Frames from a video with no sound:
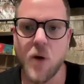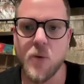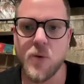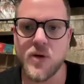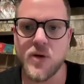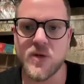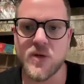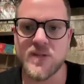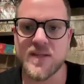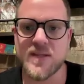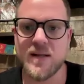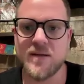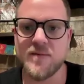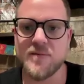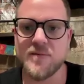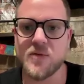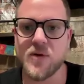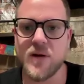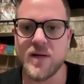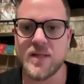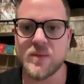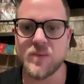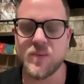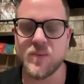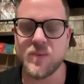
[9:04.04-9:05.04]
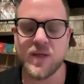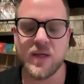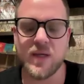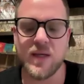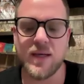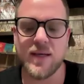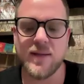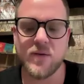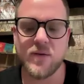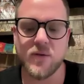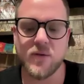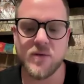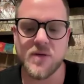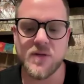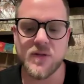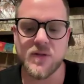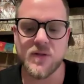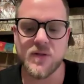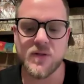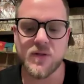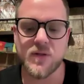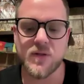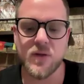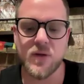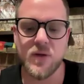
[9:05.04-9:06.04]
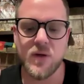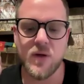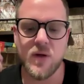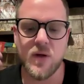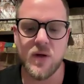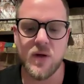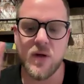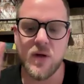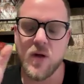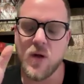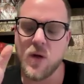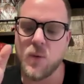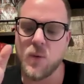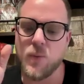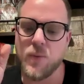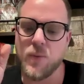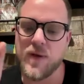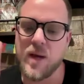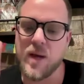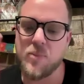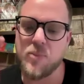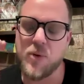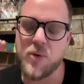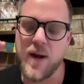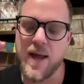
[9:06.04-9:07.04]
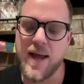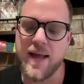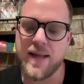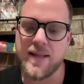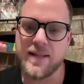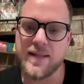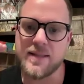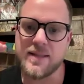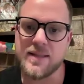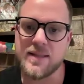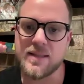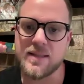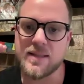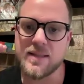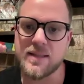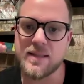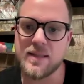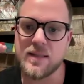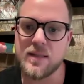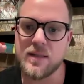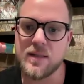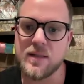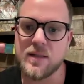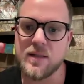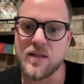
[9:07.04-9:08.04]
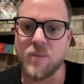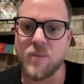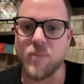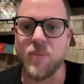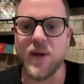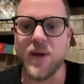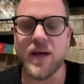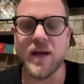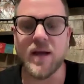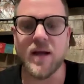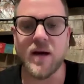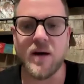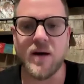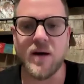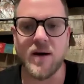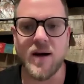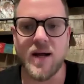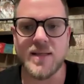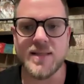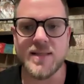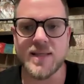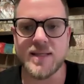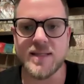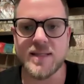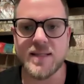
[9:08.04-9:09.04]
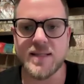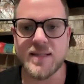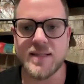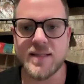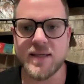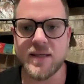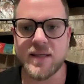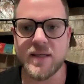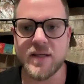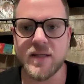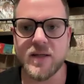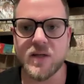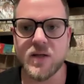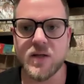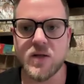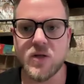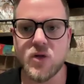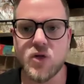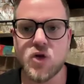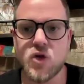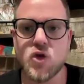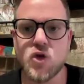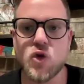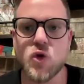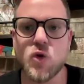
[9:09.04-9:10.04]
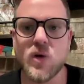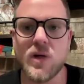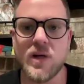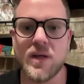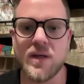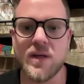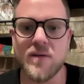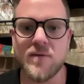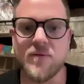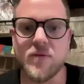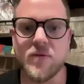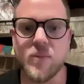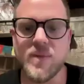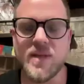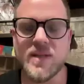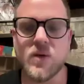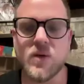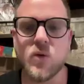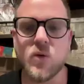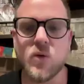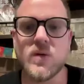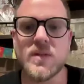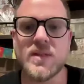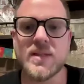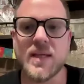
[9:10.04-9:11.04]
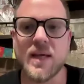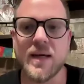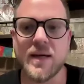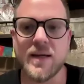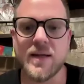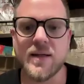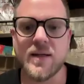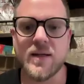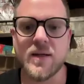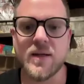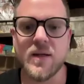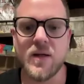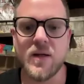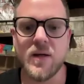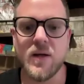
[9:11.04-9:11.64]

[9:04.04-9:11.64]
our self-grasping ignorance, we apprehend the beggar as existing truly from his own side.